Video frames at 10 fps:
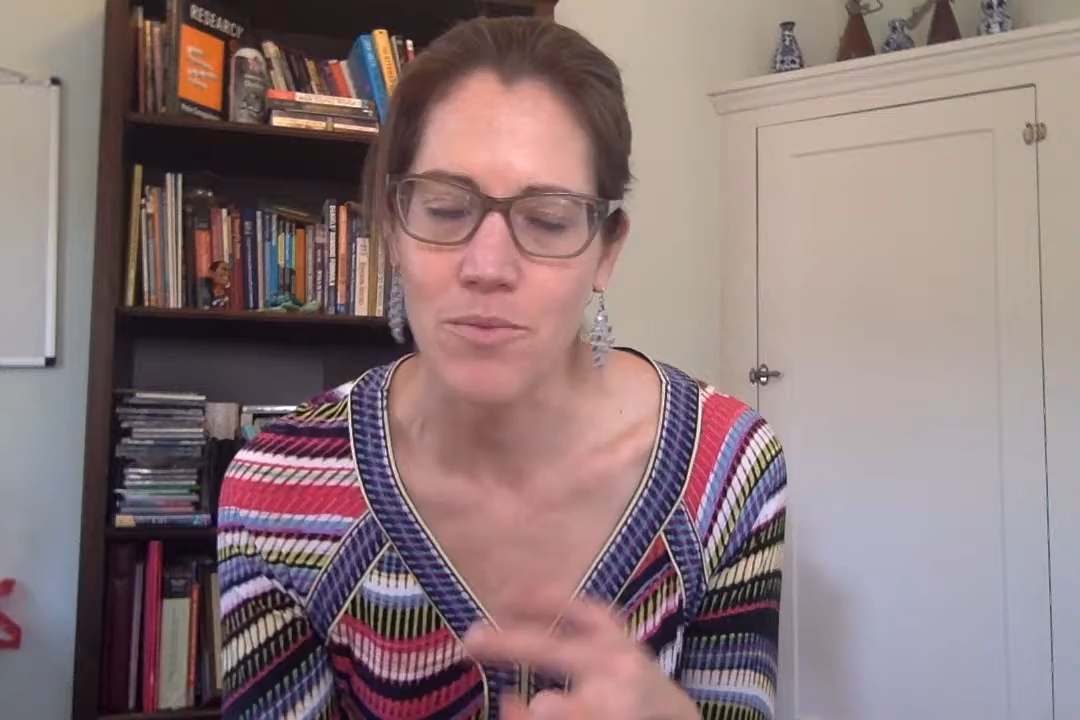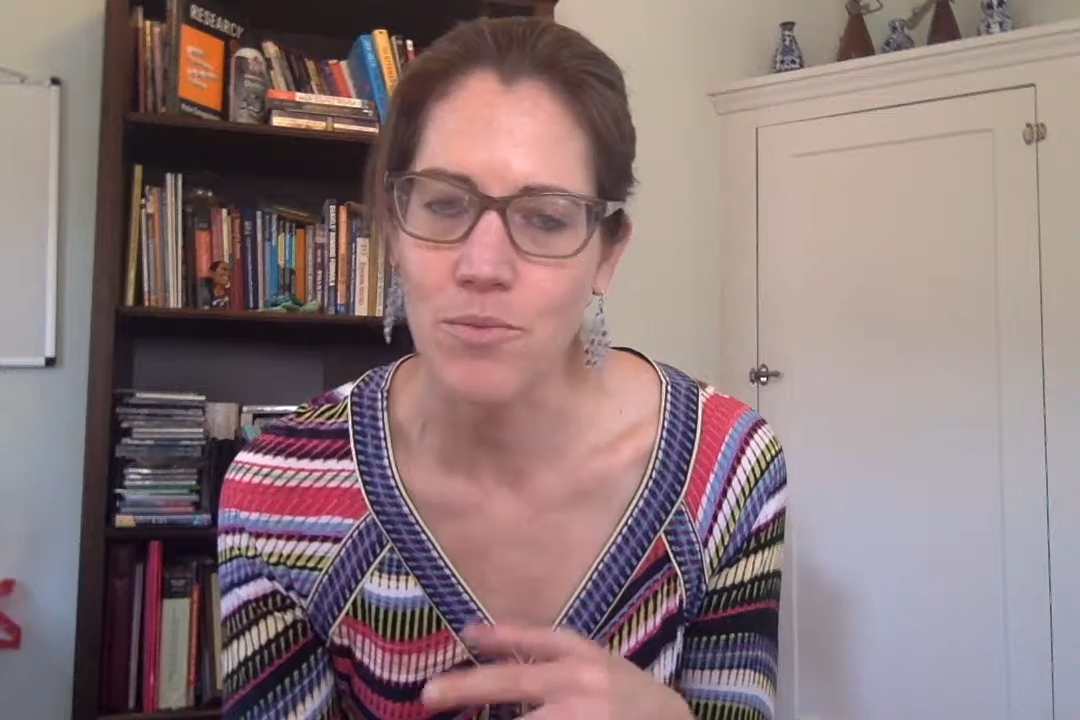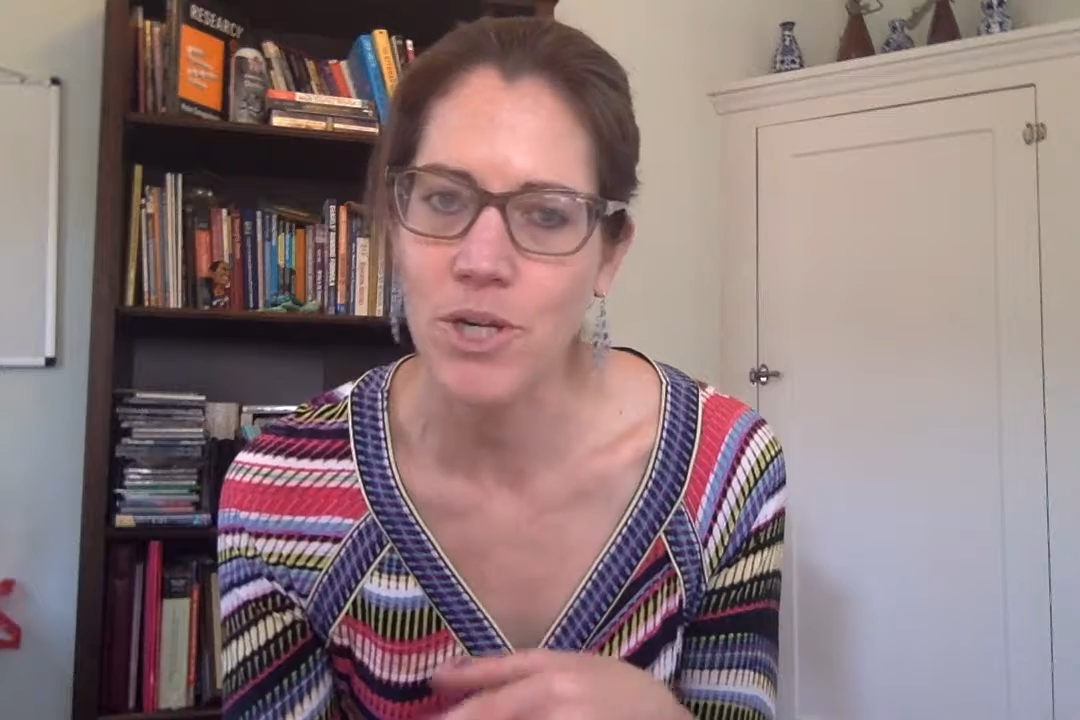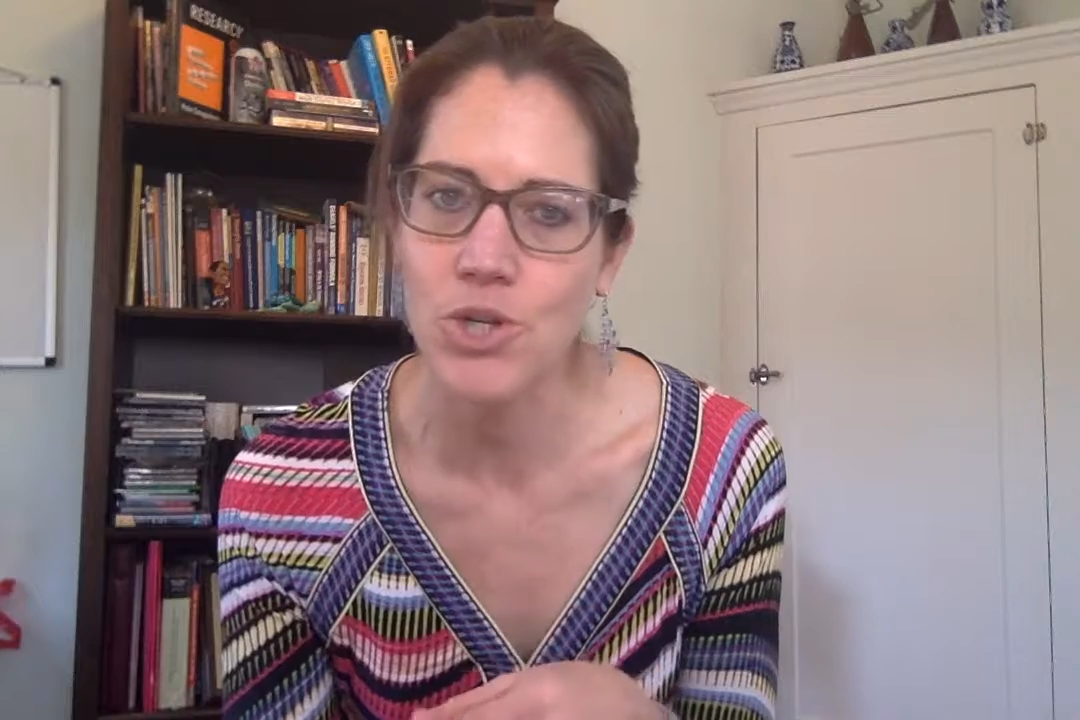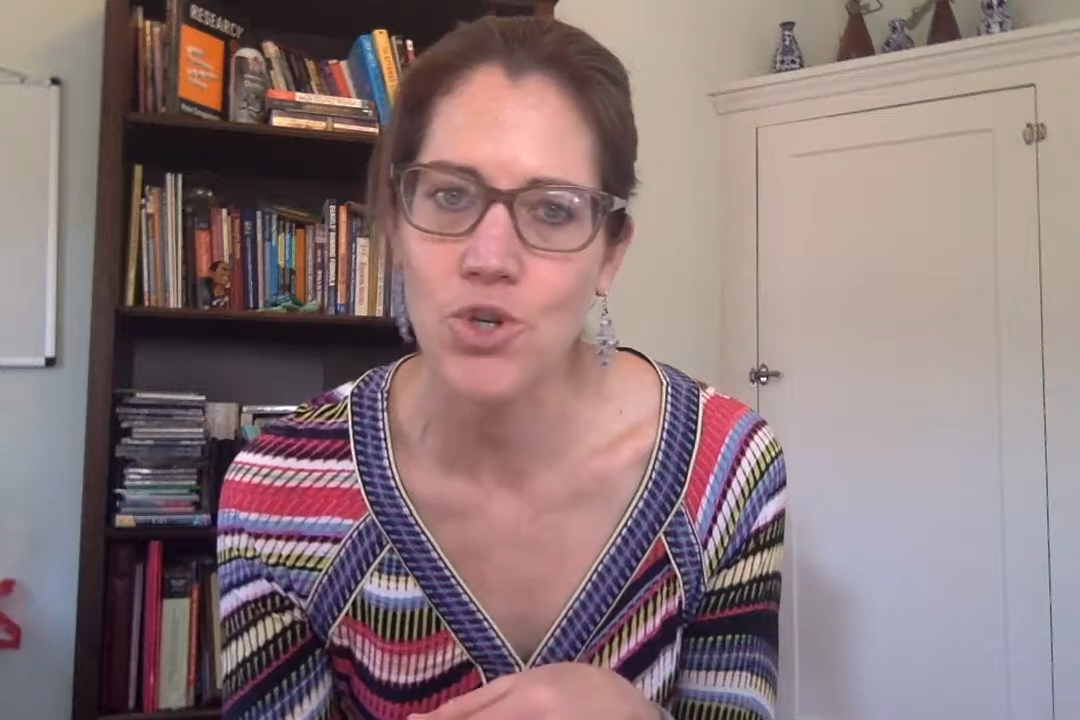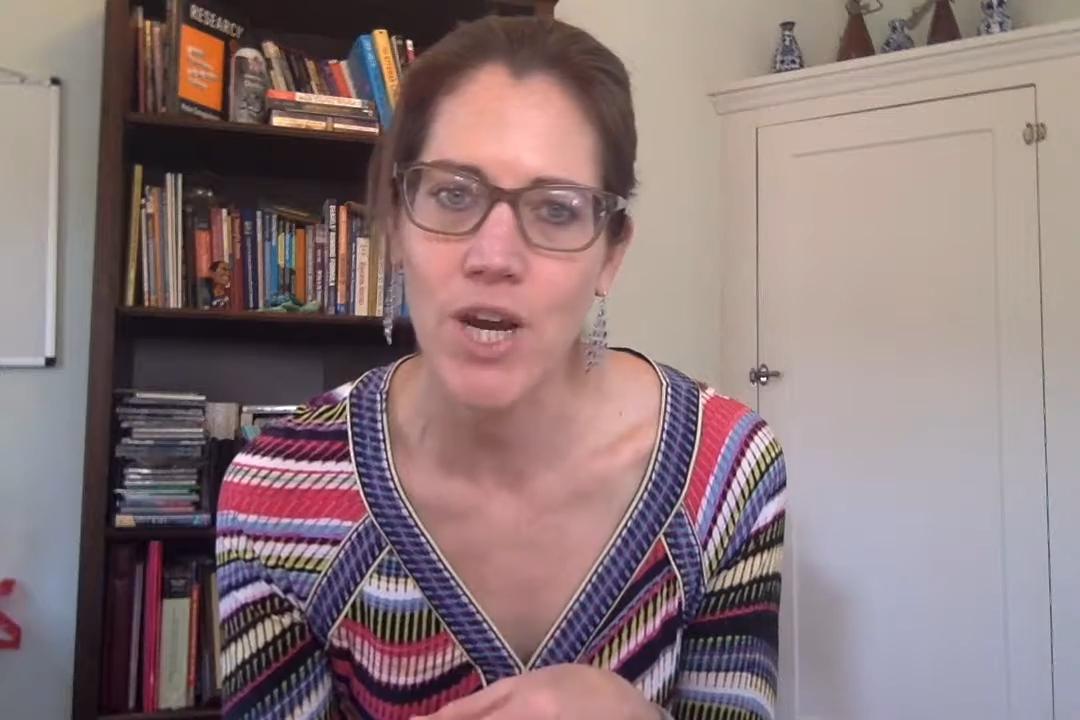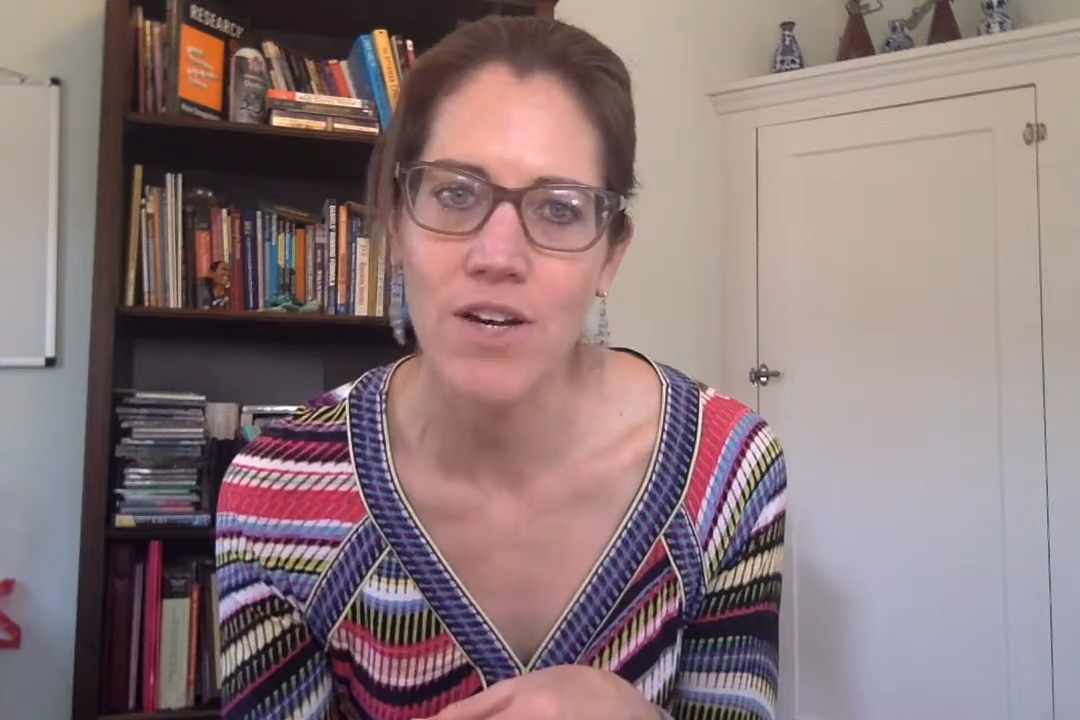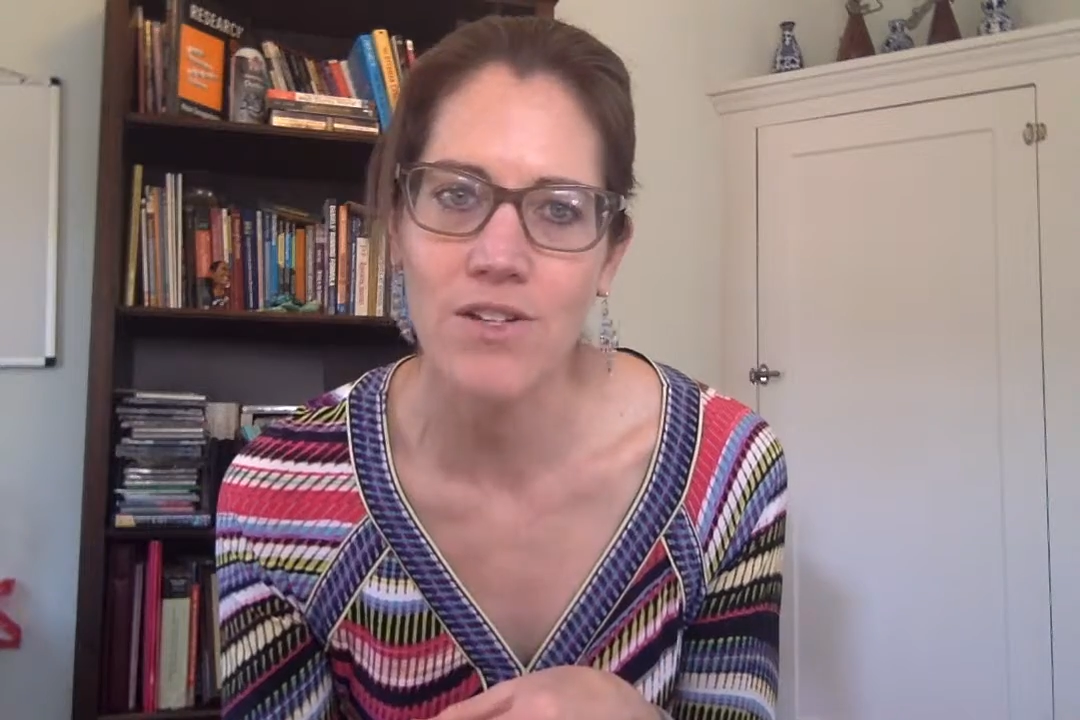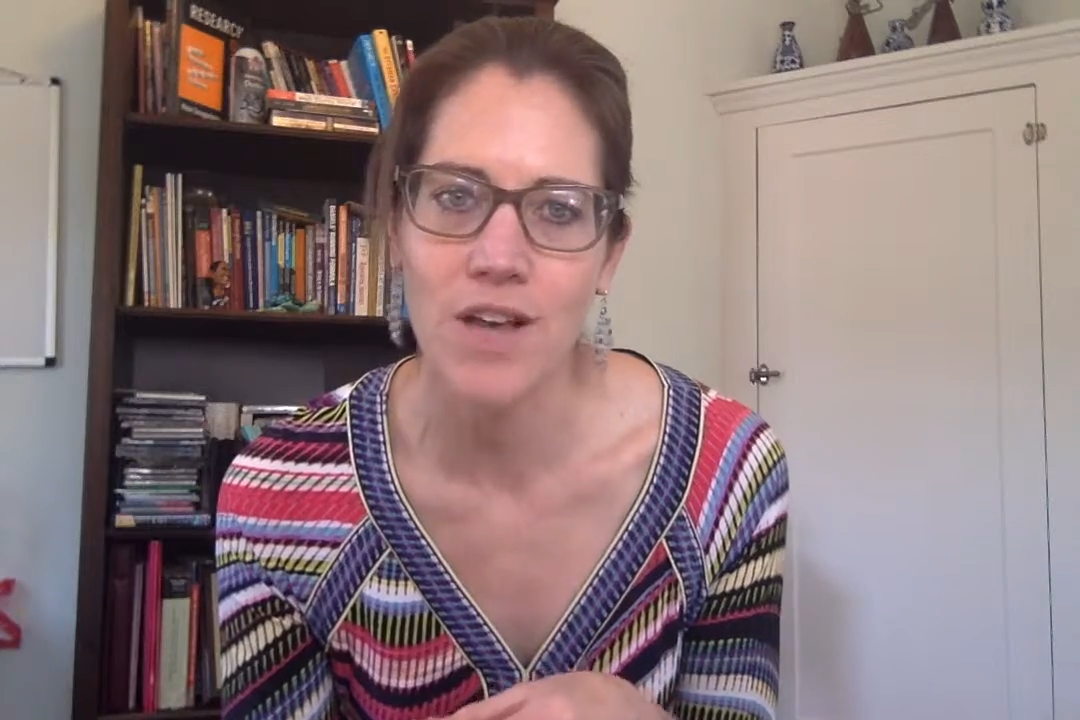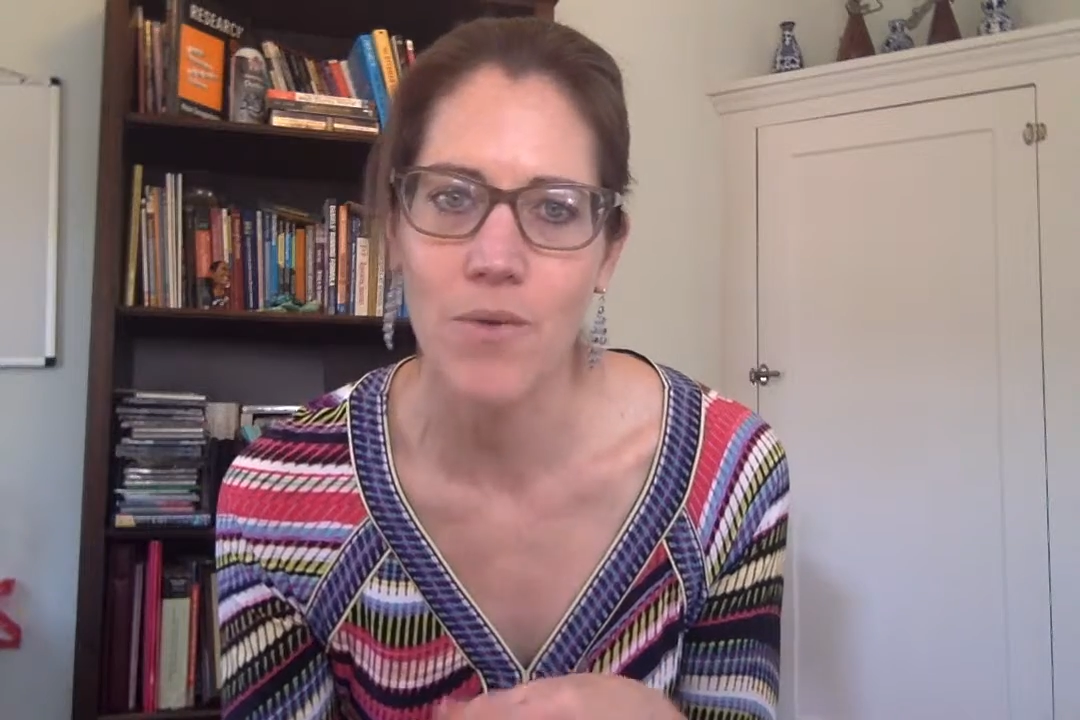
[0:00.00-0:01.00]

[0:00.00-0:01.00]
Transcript: administrators,